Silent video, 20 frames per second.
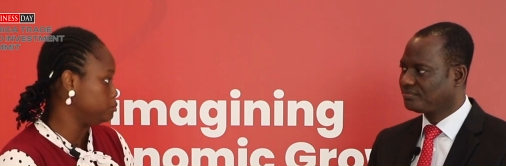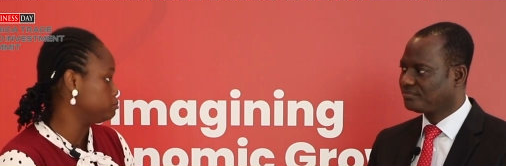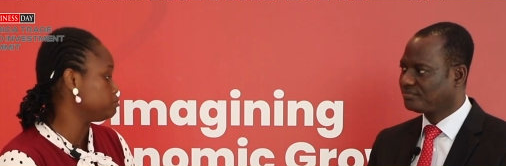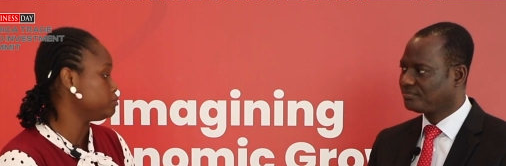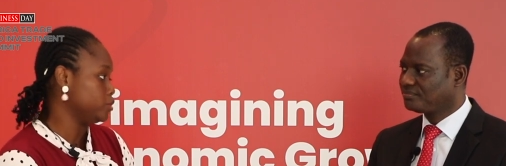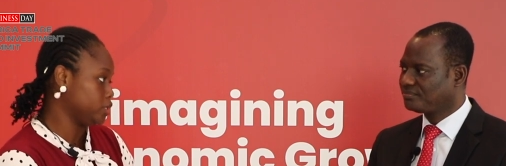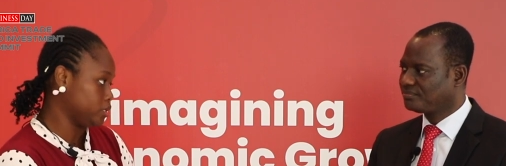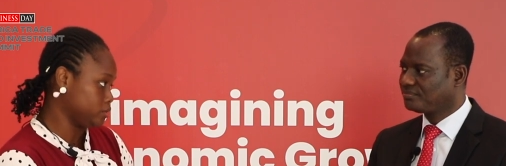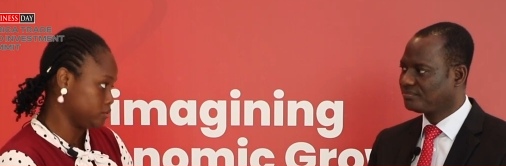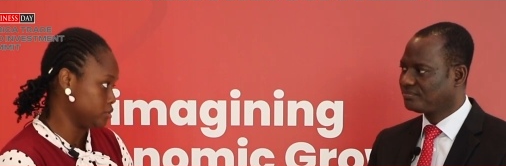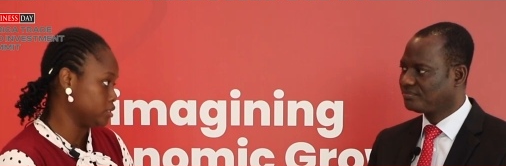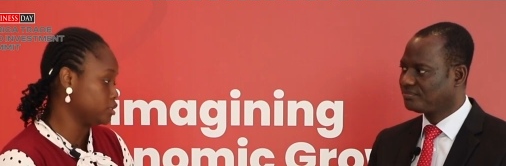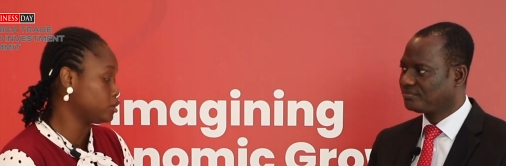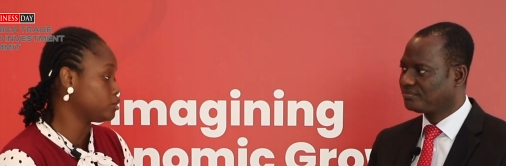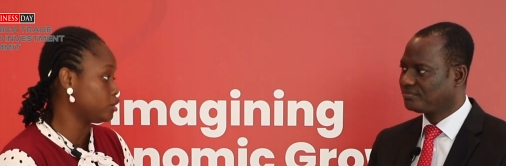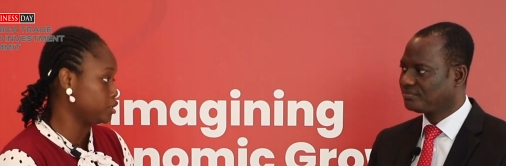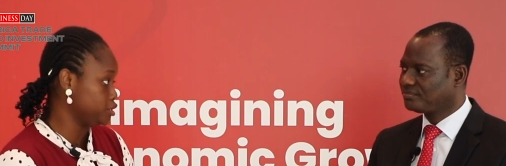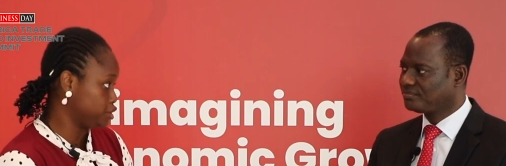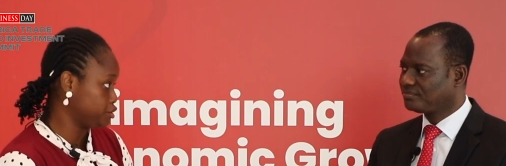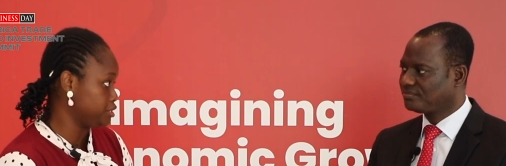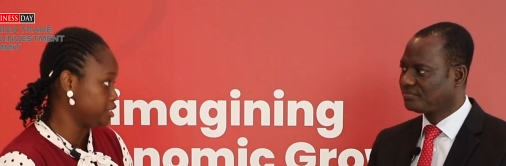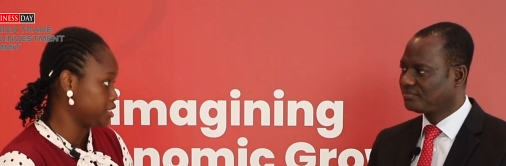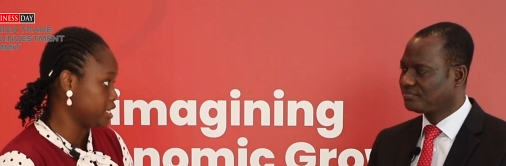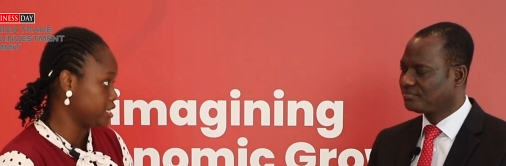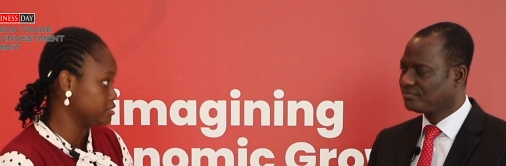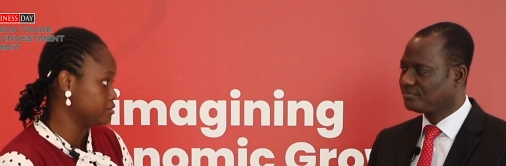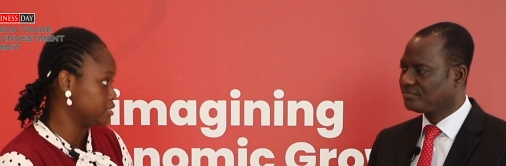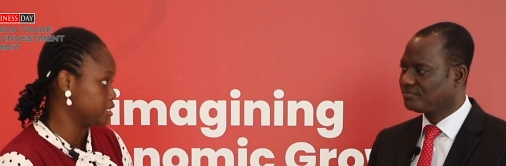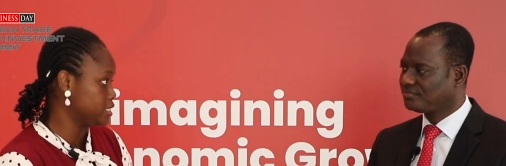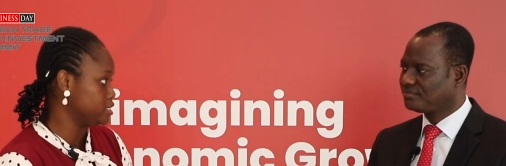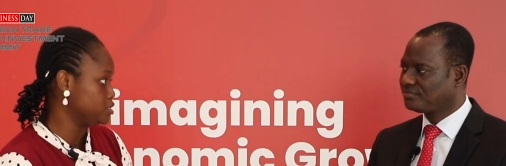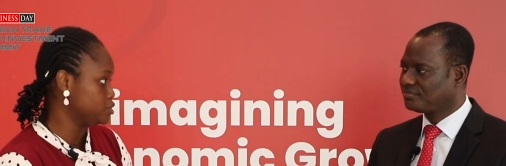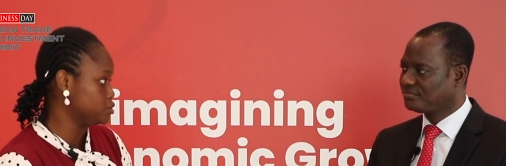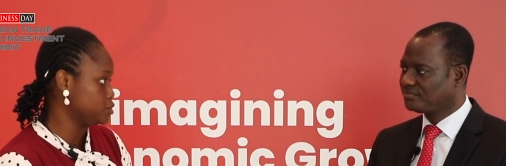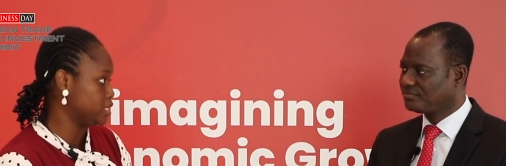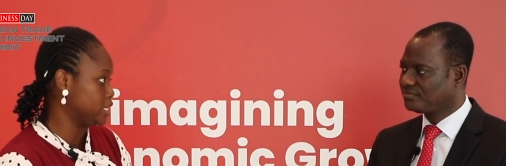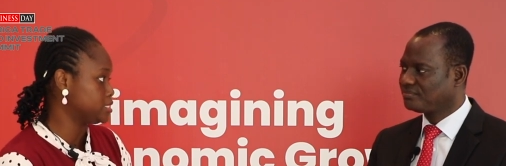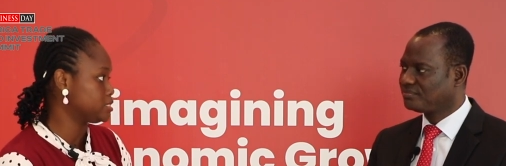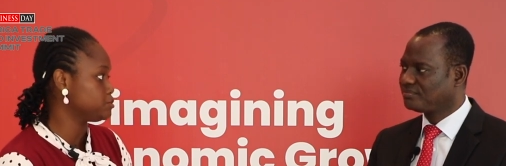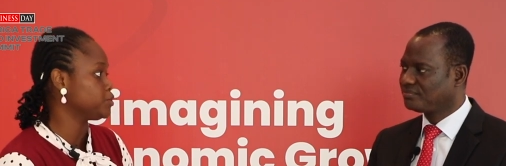Speaker 1: well the country generally, so
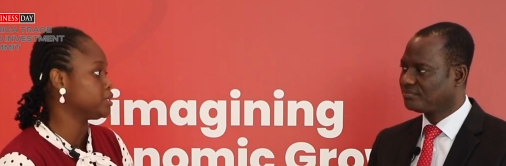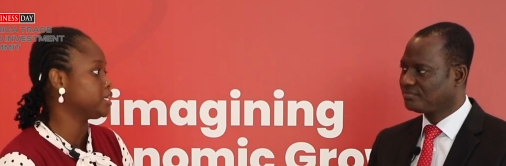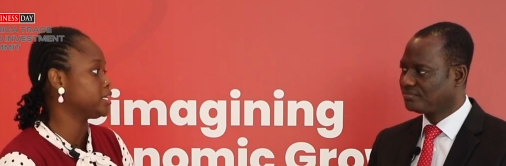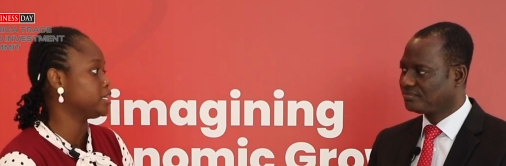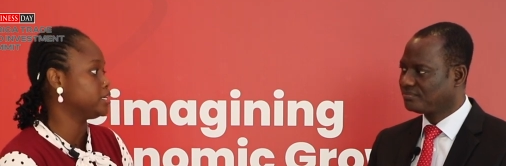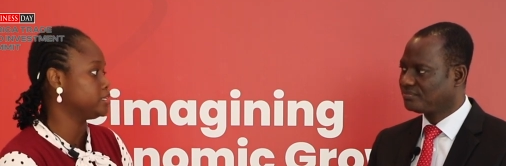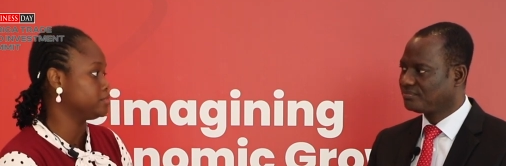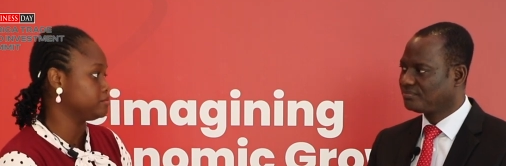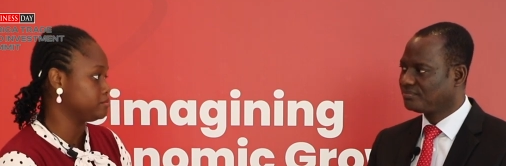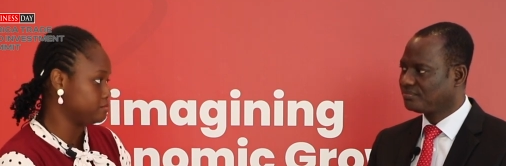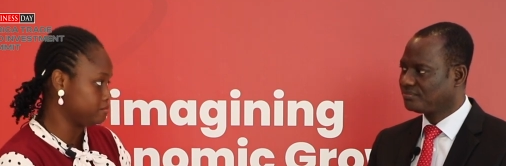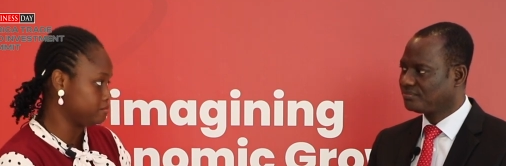that we can